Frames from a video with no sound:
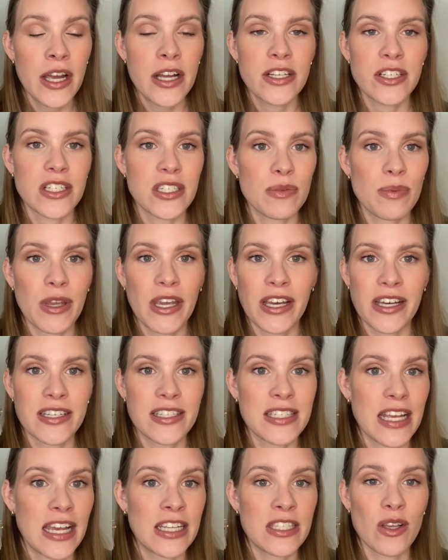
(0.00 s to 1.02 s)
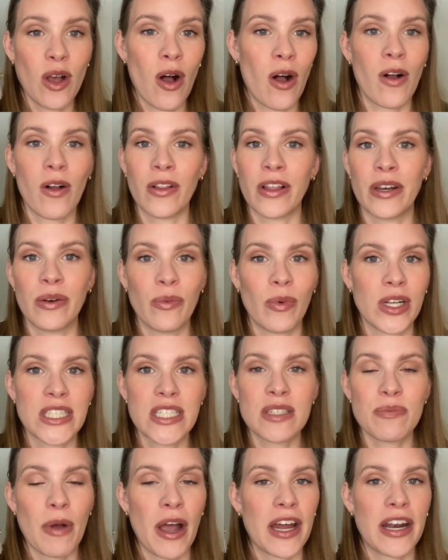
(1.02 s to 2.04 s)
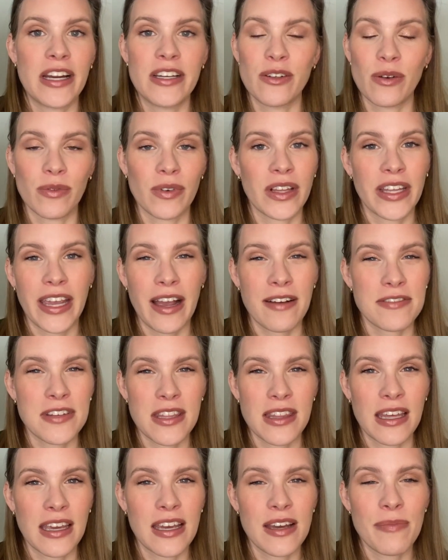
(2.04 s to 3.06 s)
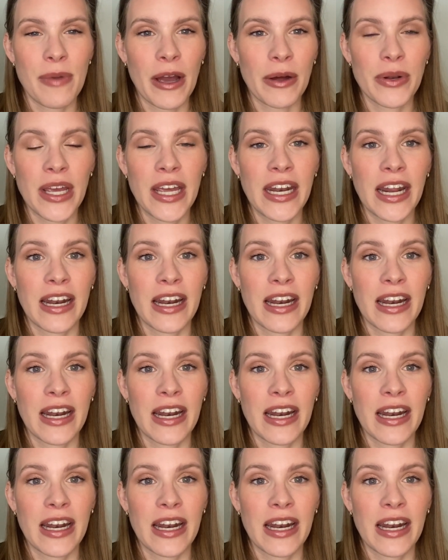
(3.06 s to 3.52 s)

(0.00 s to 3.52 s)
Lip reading: just because it's all in one spot. I don't really have to think about it.